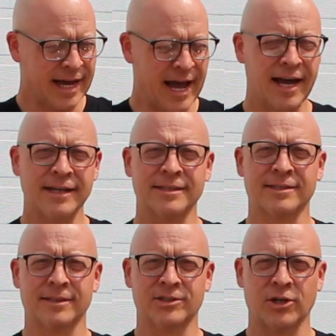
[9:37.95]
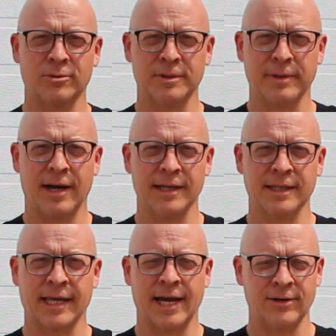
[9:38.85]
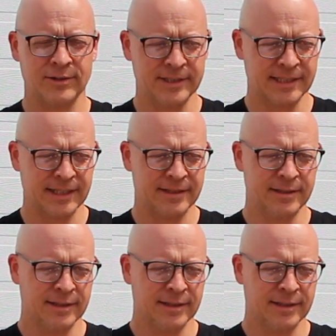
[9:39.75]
asked the gentleman behind the counter and said,